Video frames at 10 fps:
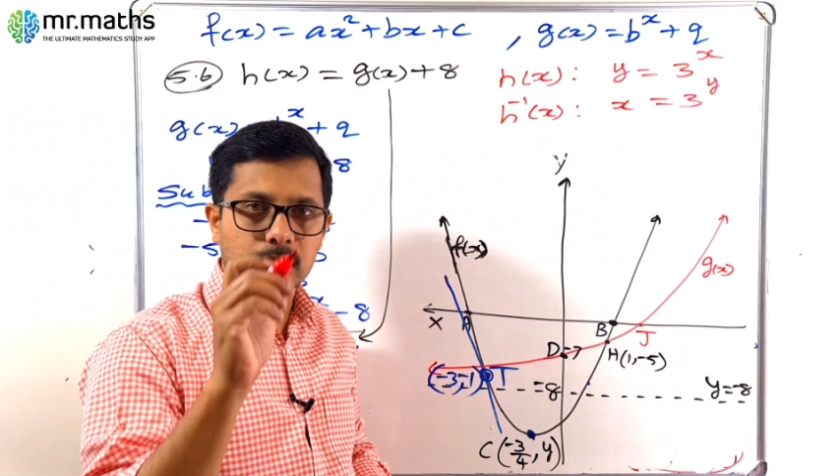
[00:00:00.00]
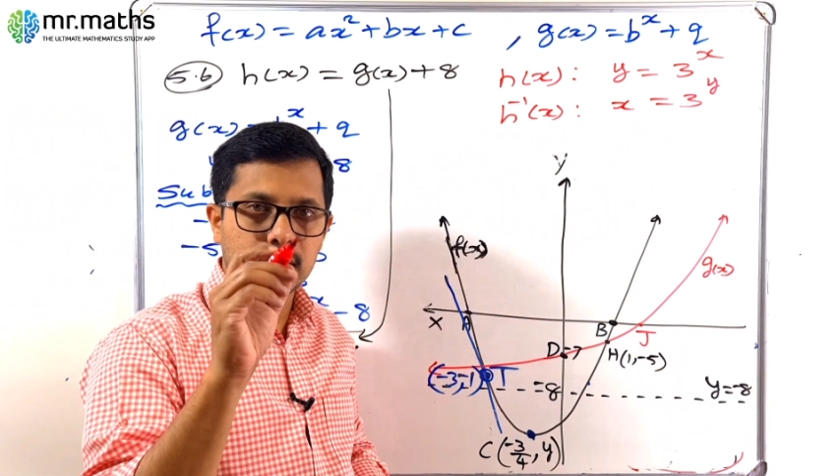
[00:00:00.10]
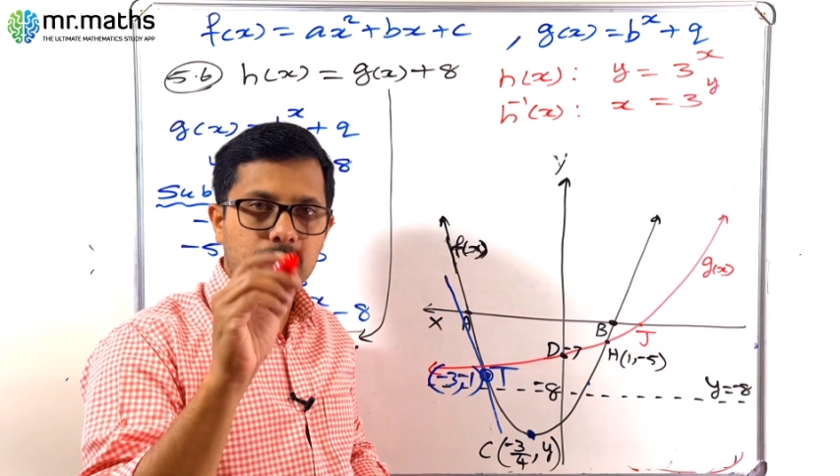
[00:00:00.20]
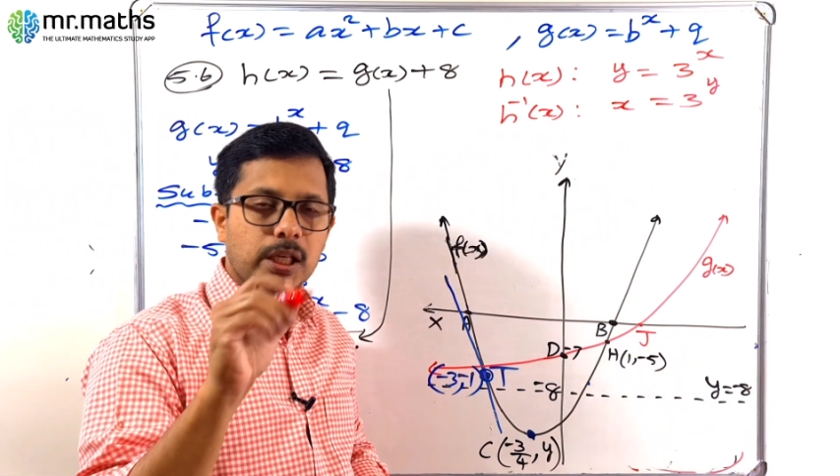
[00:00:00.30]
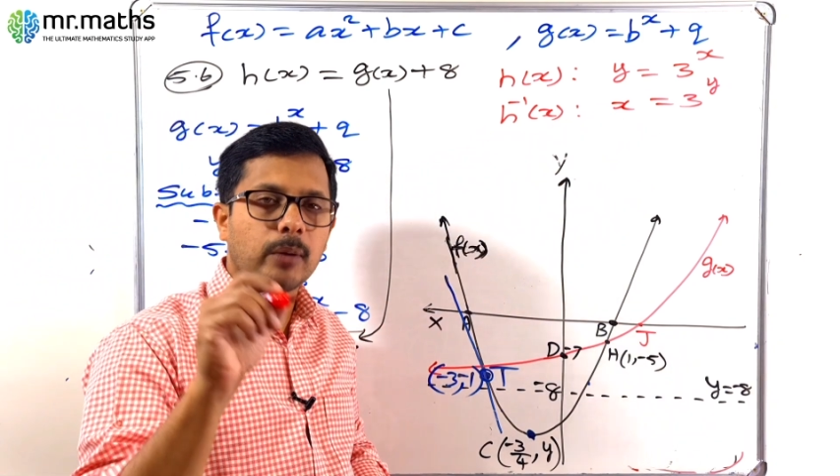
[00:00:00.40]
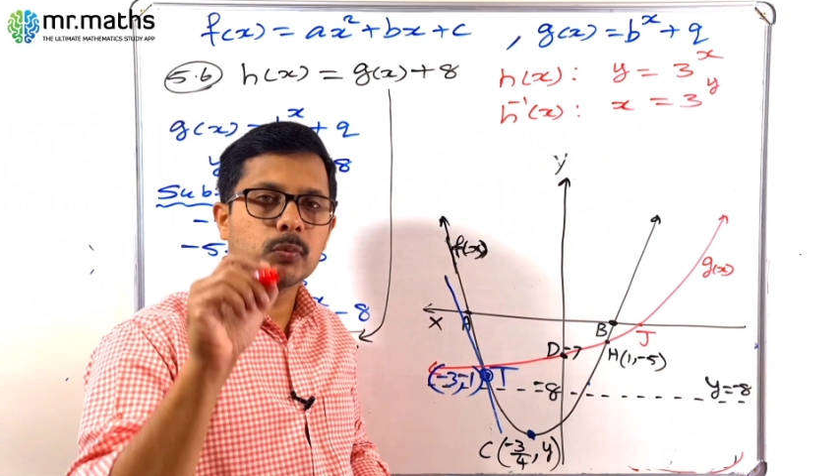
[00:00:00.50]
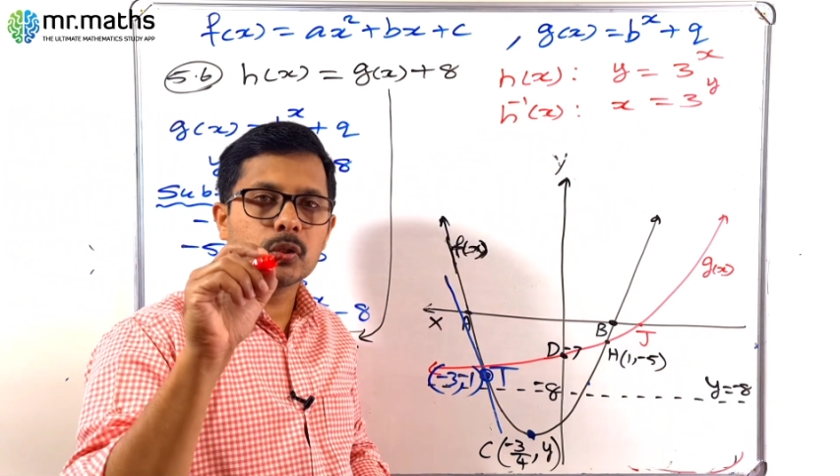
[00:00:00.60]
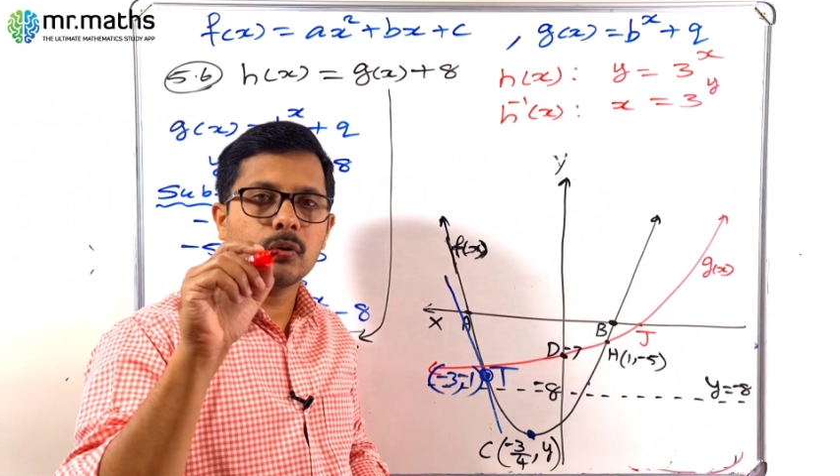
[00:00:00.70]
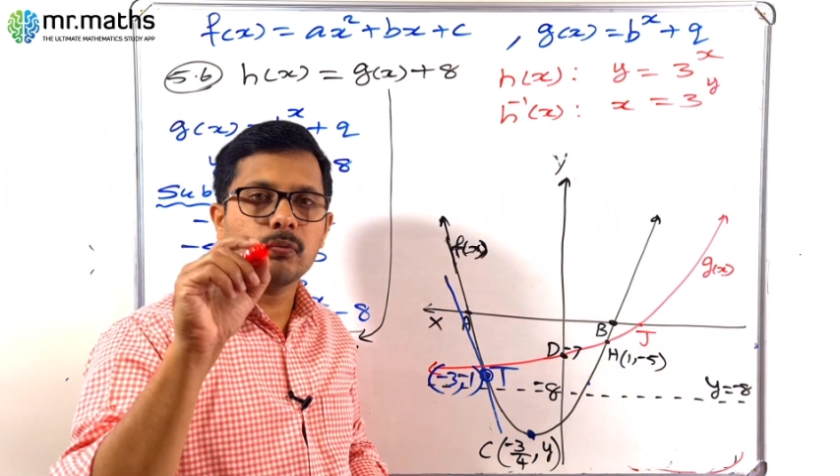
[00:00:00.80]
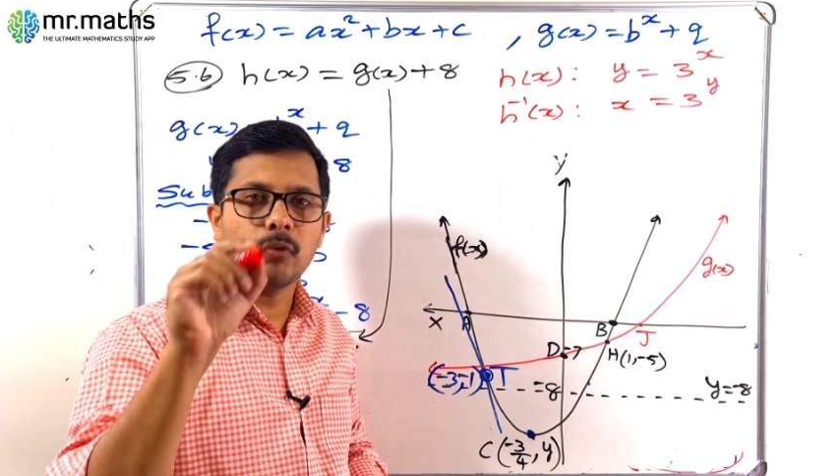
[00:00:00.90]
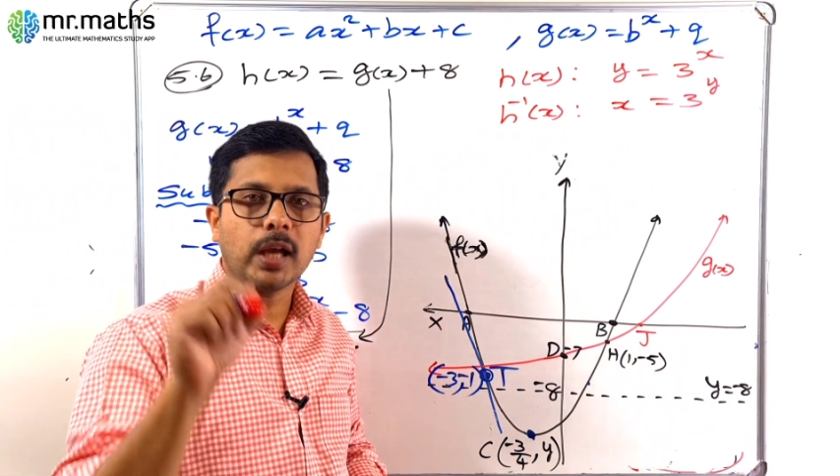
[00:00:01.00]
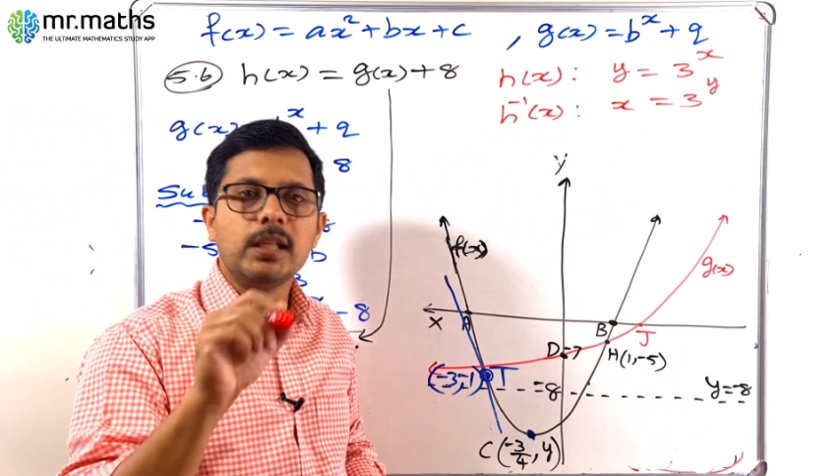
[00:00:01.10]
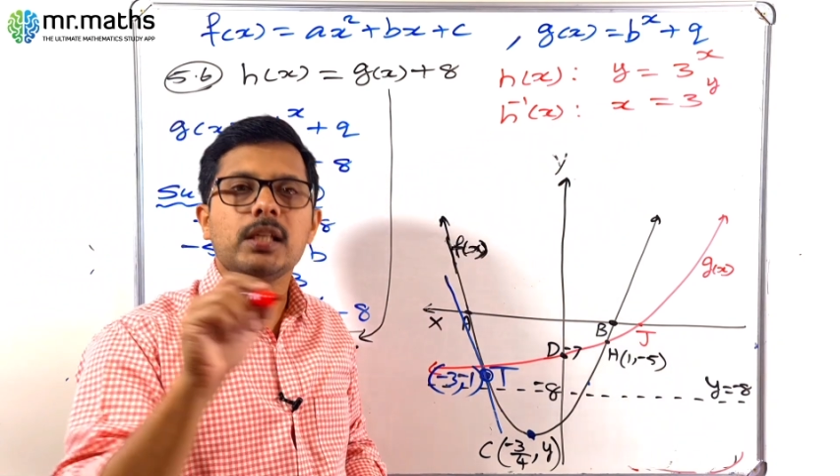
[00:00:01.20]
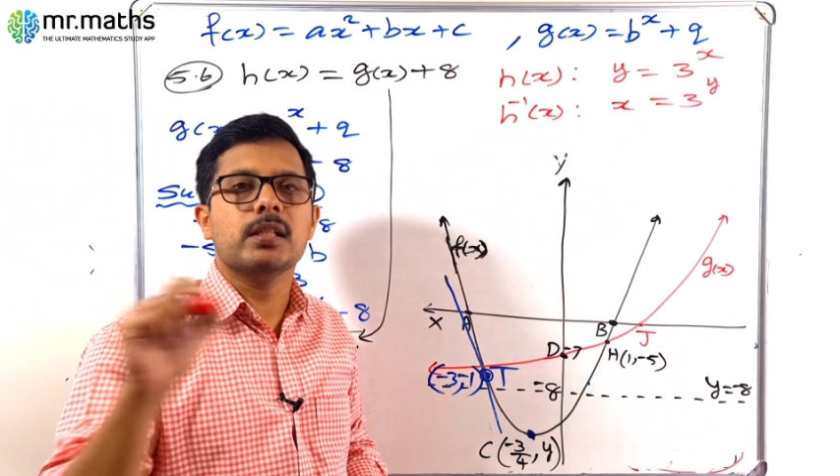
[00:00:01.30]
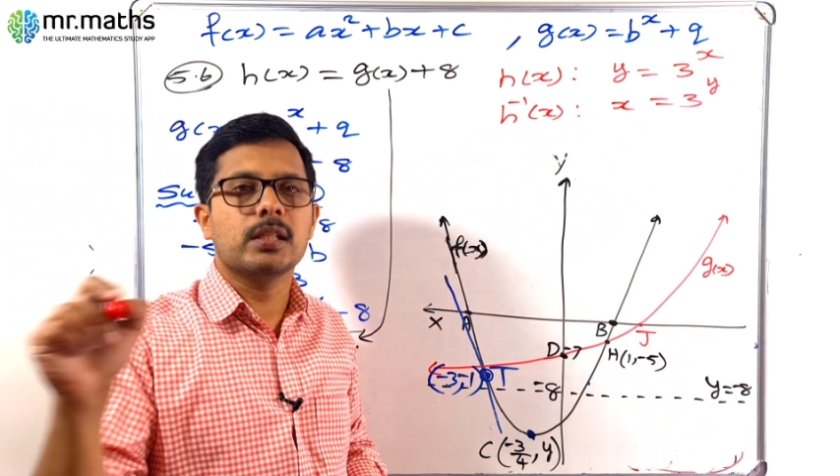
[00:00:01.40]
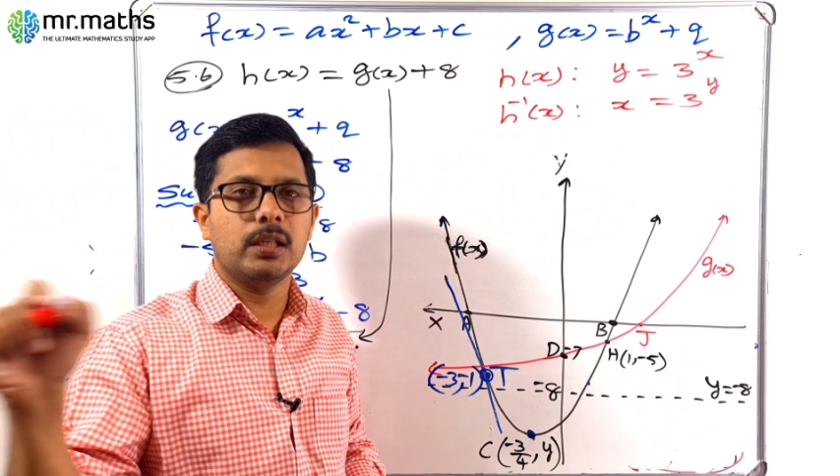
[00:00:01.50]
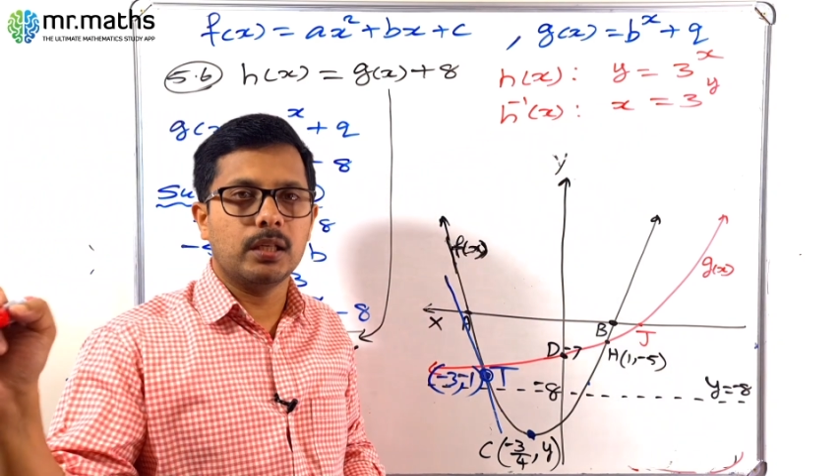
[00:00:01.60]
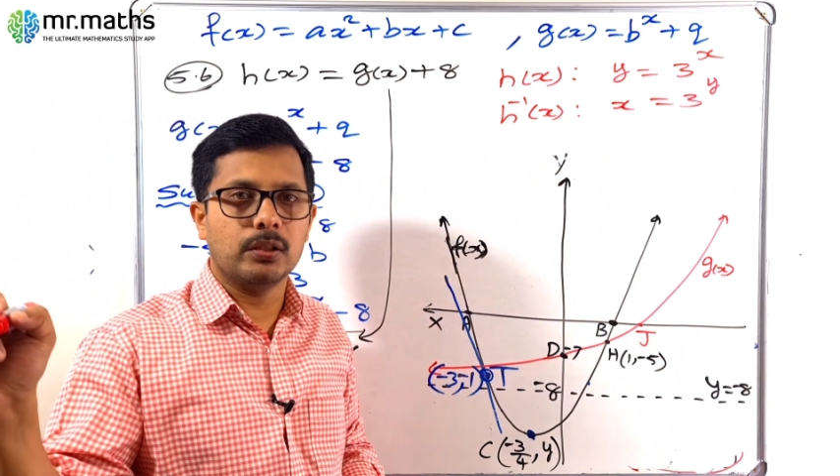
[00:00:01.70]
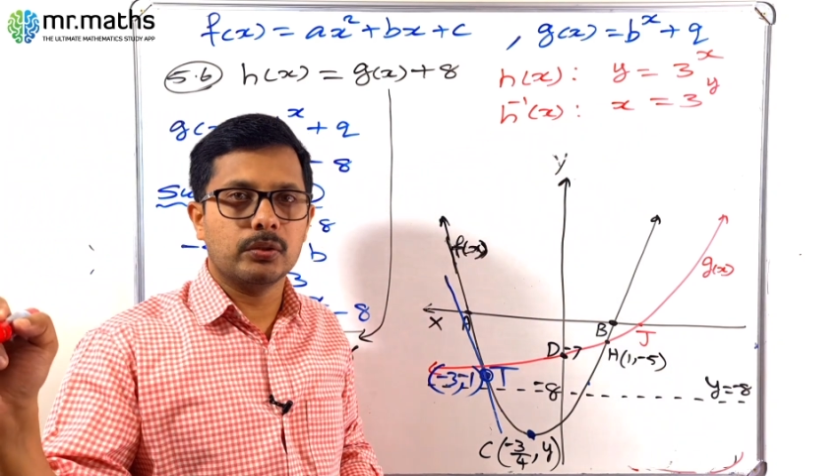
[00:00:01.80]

in terms of y is equal